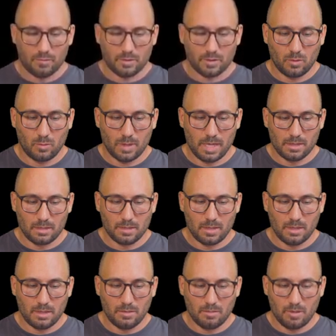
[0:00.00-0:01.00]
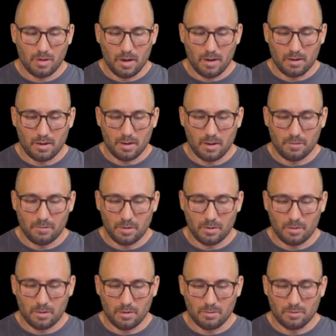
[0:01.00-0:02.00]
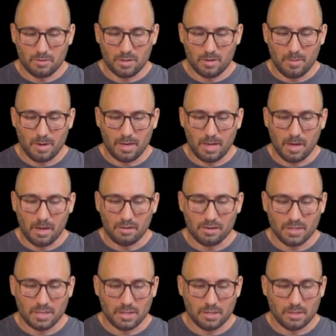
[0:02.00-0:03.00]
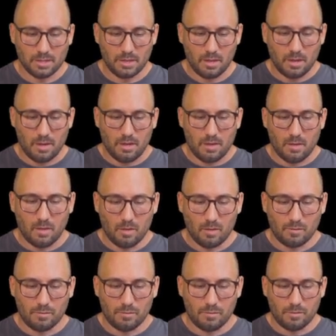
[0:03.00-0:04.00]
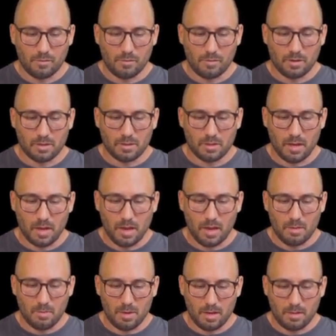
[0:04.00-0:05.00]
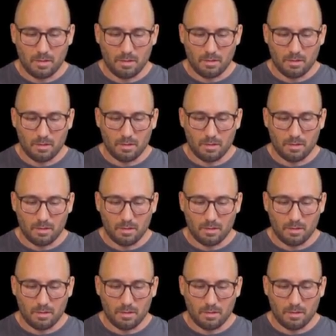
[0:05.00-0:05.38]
So what else can you do in the archive? You can do some analysis of the time and